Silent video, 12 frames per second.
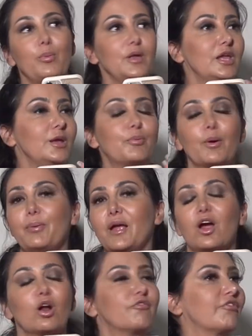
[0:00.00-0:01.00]
be
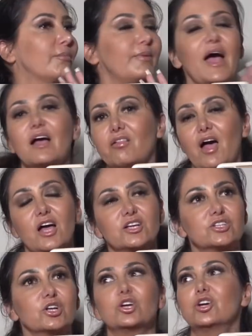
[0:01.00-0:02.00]
prepared for
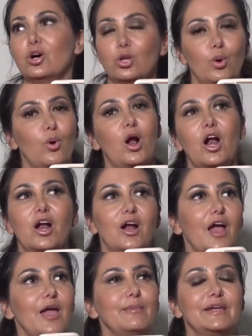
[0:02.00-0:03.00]
backlash
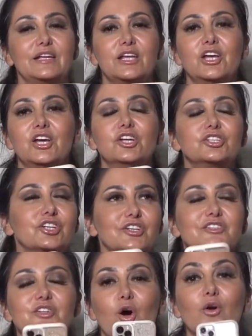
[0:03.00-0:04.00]
galore.
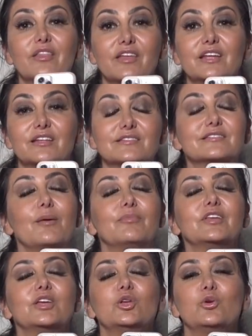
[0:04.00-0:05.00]
Just know that it's
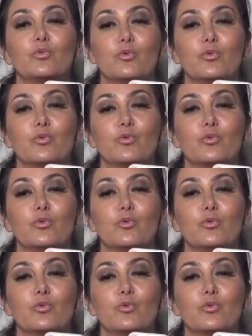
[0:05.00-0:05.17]
something you